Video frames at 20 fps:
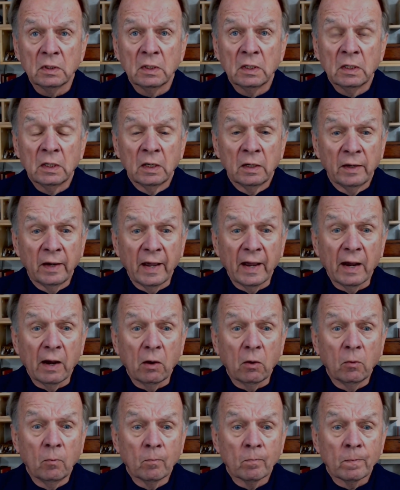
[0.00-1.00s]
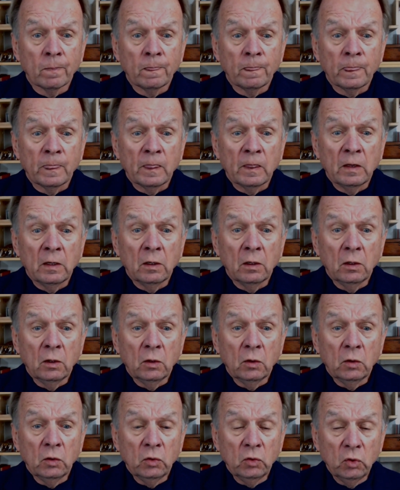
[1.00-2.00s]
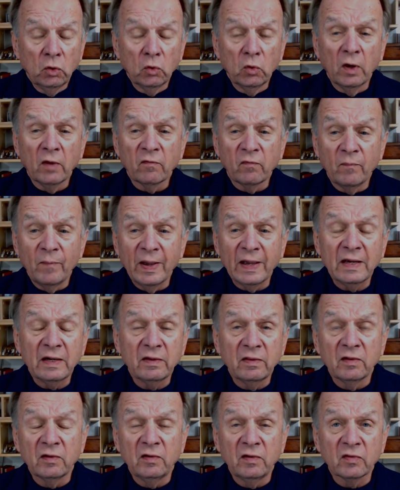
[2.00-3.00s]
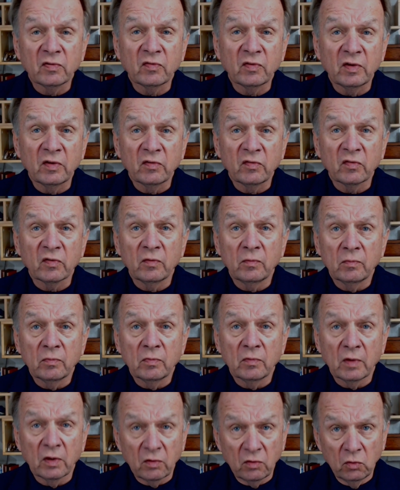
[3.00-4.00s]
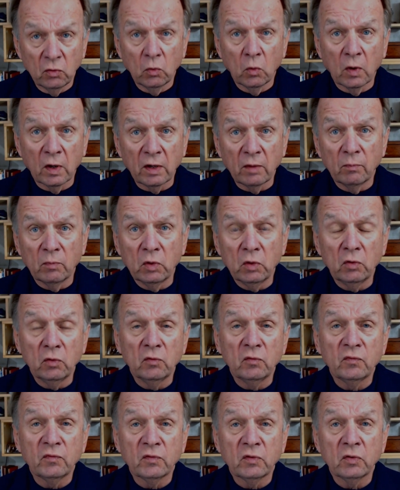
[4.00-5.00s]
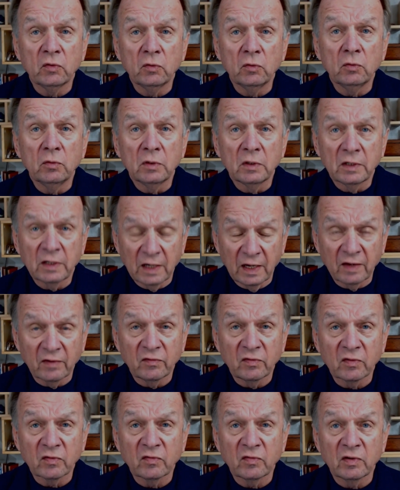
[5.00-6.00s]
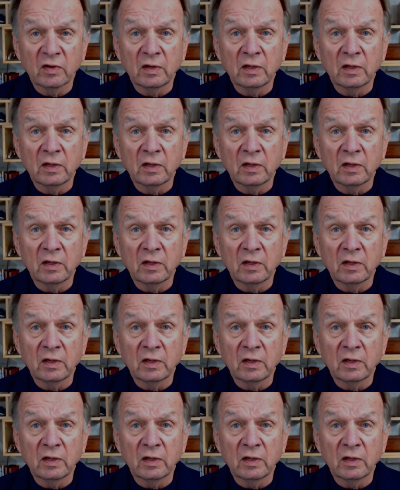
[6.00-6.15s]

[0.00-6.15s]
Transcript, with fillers: Now, you have made the decision that you want to move to Kansas City.